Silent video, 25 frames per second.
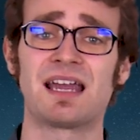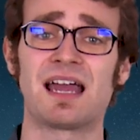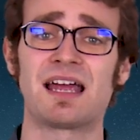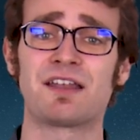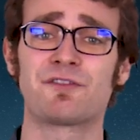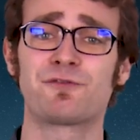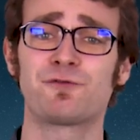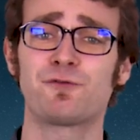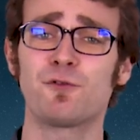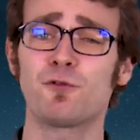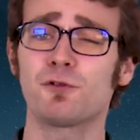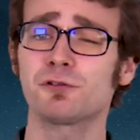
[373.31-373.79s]

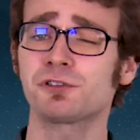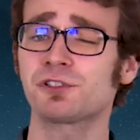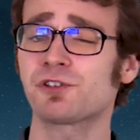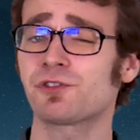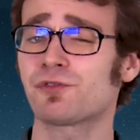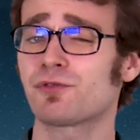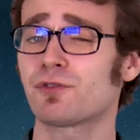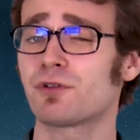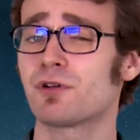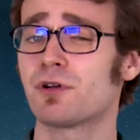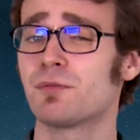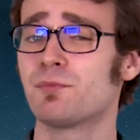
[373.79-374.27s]
and forced
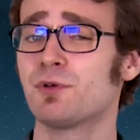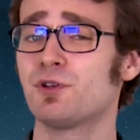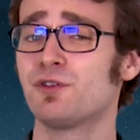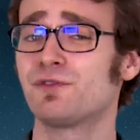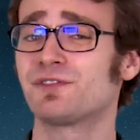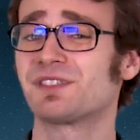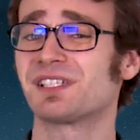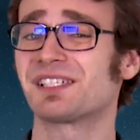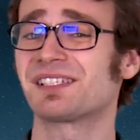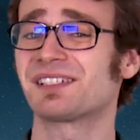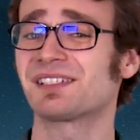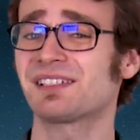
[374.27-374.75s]
through a
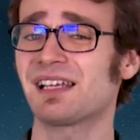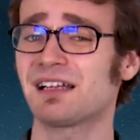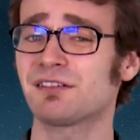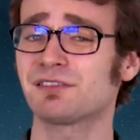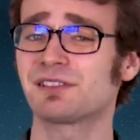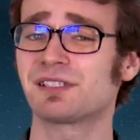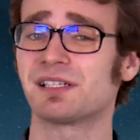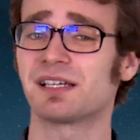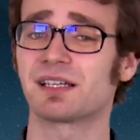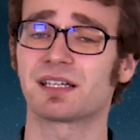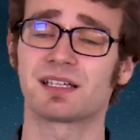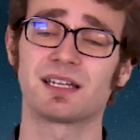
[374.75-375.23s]
move to
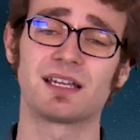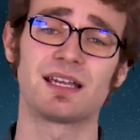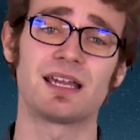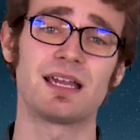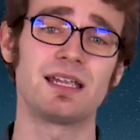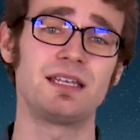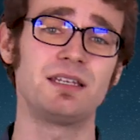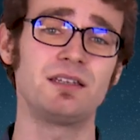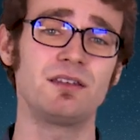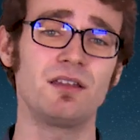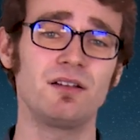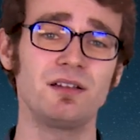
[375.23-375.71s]
Celtic
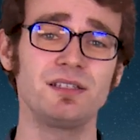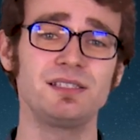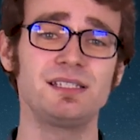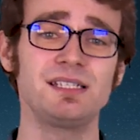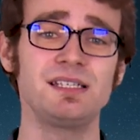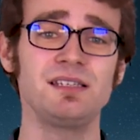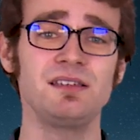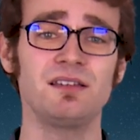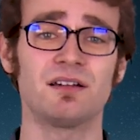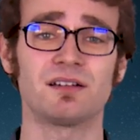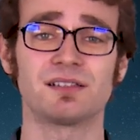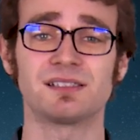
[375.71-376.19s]
in
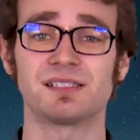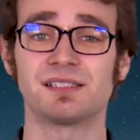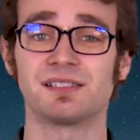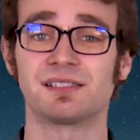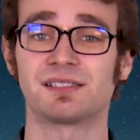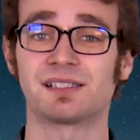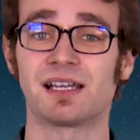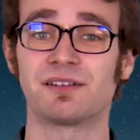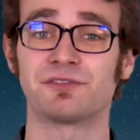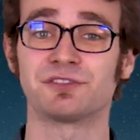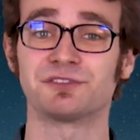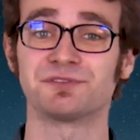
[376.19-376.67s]

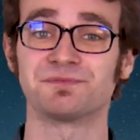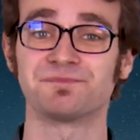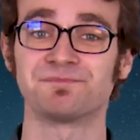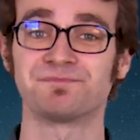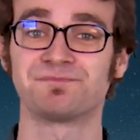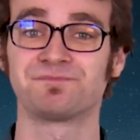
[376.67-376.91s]
1997.